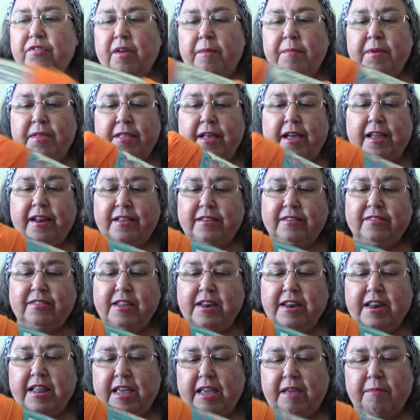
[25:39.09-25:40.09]
I mean, that is the
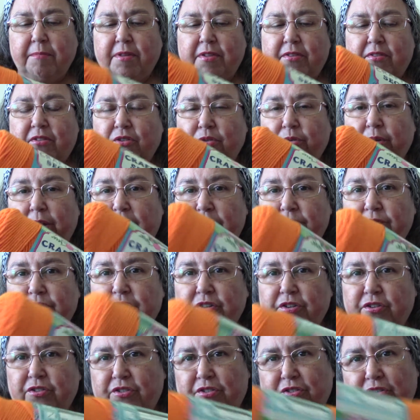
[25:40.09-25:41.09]
name. It's
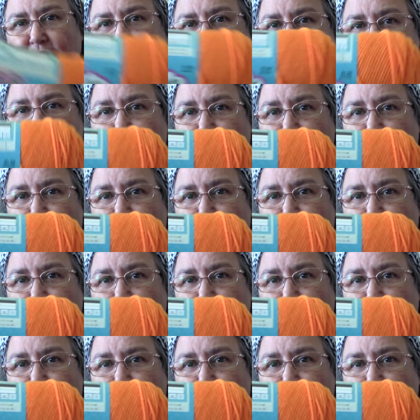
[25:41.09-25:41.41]
Crafters.